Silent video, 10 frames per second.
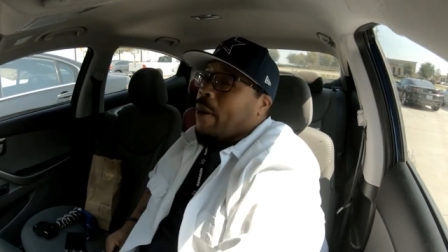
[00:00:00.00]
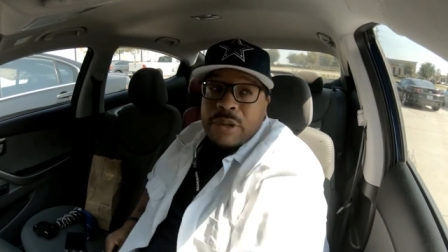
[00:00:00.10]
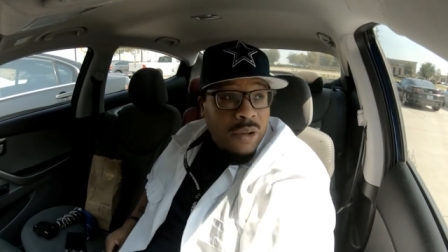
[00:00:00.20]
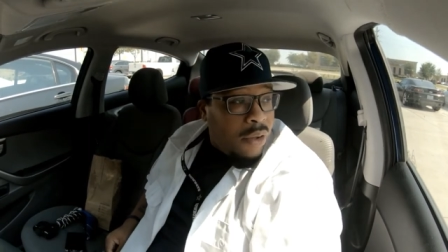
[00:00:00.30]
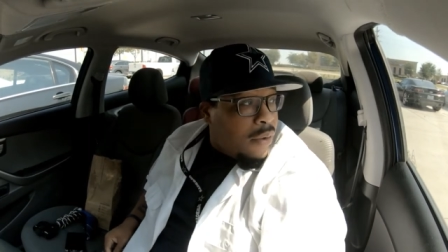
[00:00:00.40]
I'm
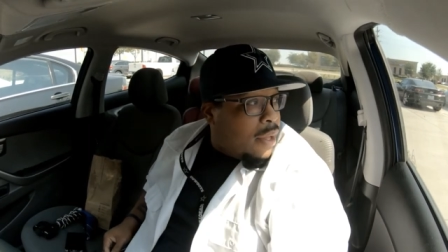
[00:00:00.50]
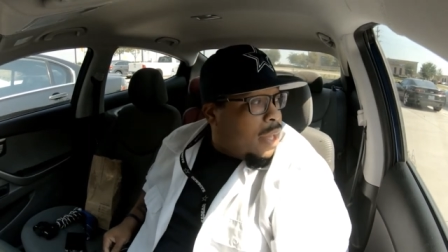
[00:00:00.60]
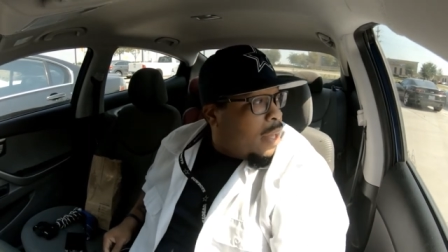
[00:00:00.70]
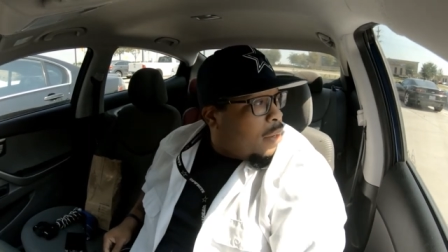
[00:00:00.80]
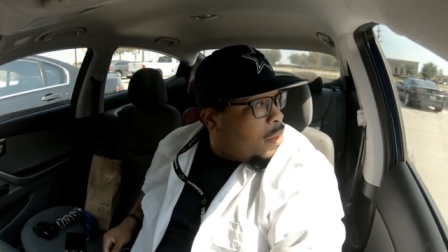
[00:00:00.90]
just gonna go
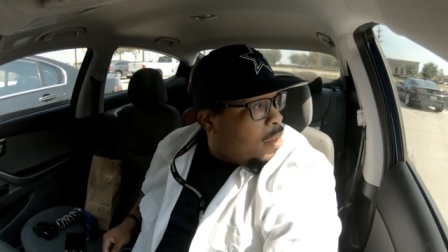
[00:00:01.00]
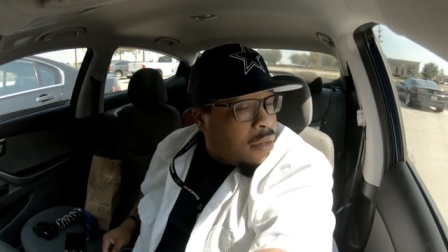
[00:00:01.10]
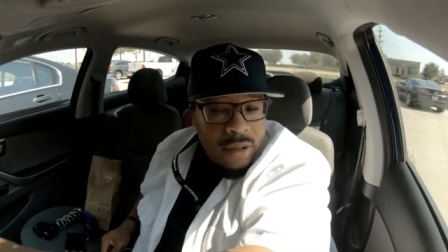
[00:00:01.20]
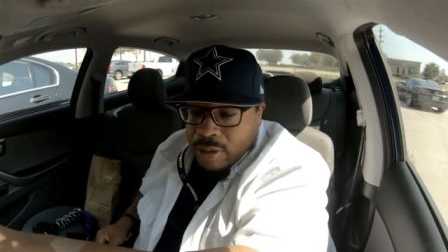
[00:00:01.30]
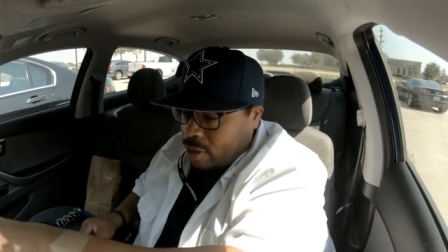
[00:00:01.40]
ahead and,
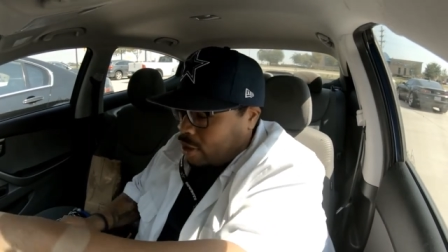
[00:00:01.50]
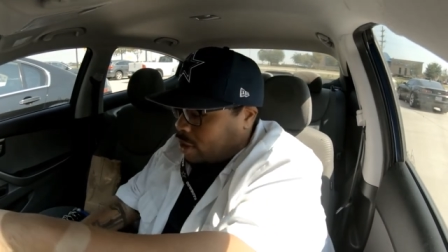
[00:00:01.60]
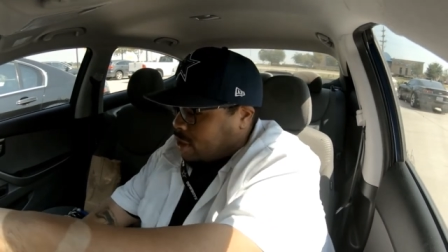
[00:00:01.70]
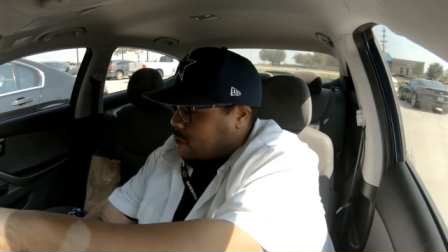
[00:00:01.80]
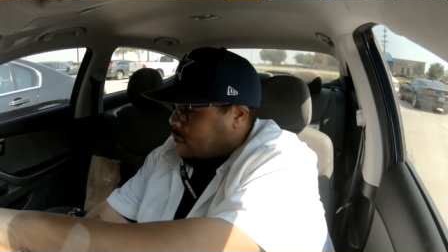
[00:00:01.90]

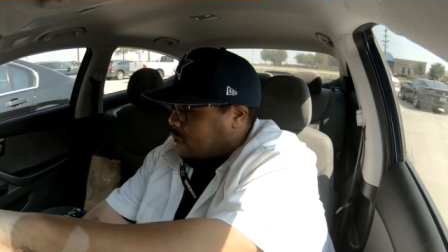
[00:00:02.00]
since